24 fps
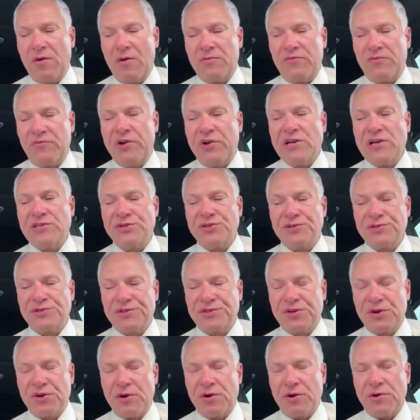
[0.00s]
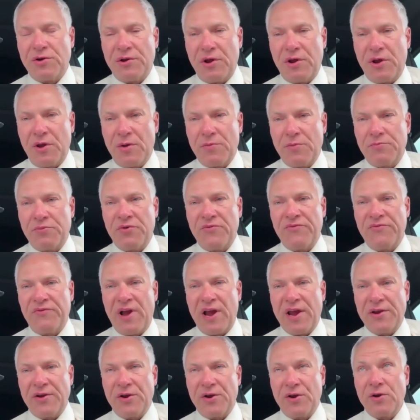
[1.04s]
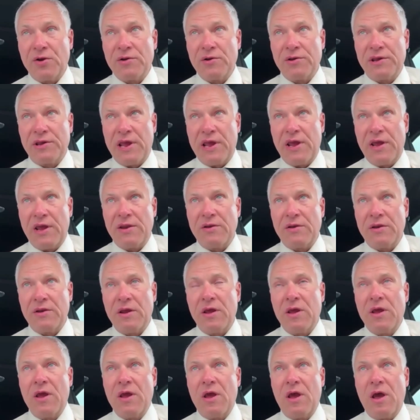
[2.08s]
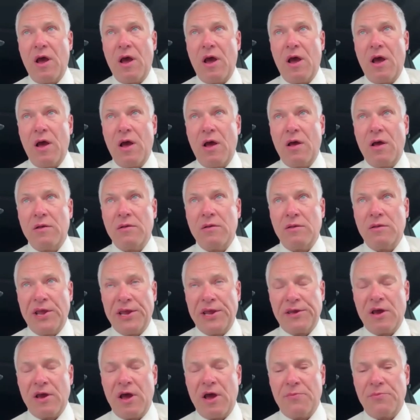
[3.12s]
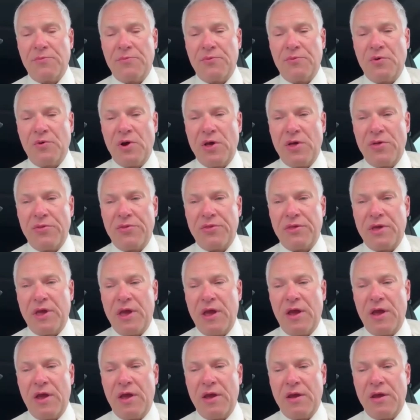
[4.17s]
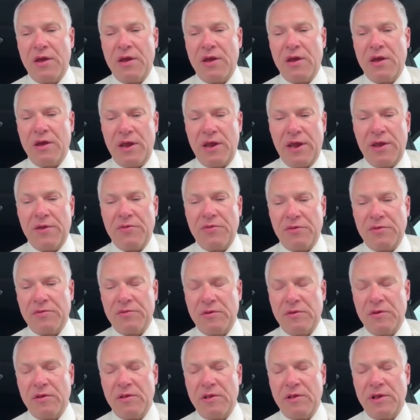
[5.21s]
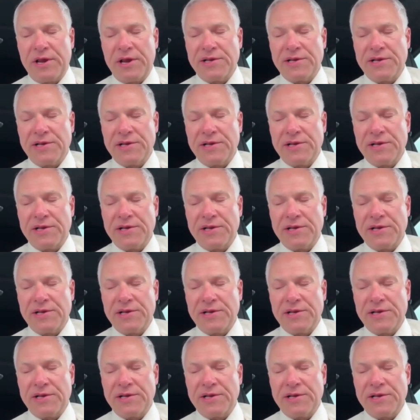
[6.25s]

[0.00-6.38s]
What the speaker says: registered provider can link up with, and like I